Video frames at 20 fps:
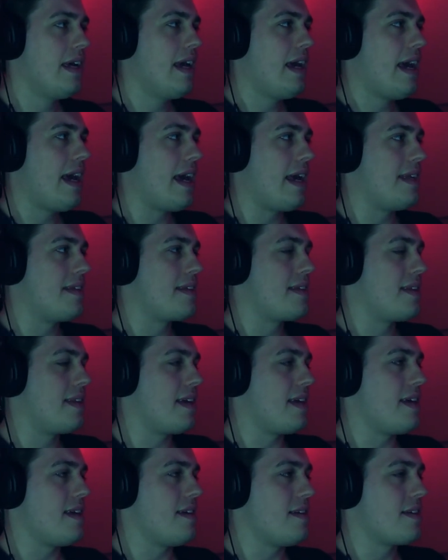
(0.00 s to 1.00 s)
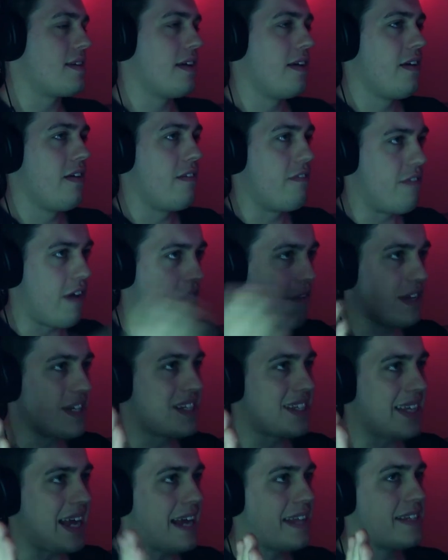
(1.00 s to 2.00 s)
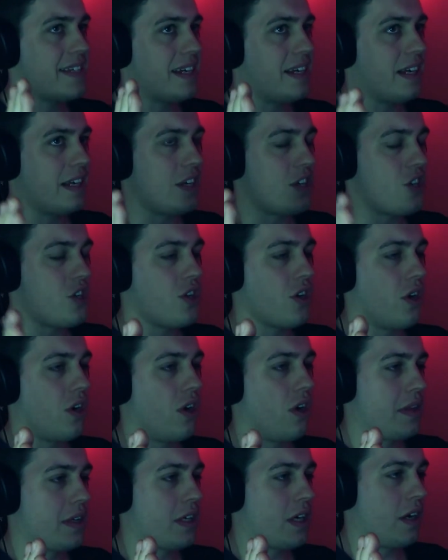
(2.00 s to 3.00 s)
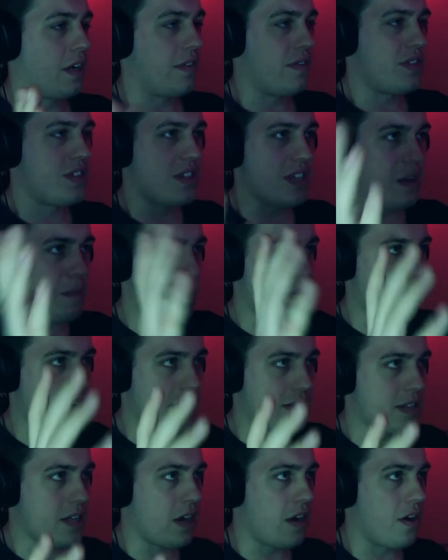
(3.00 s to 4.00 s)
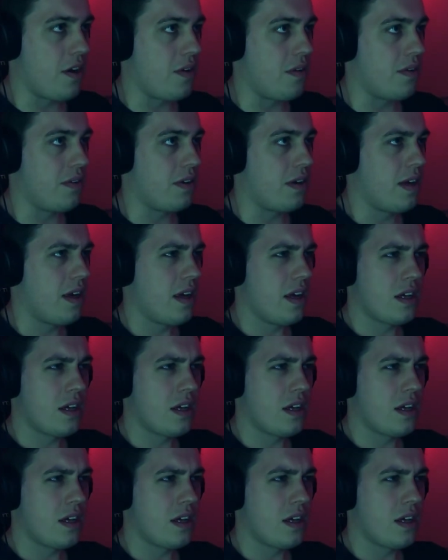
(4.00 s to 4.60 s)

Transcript: into these very statically shot, kind of sepia tone,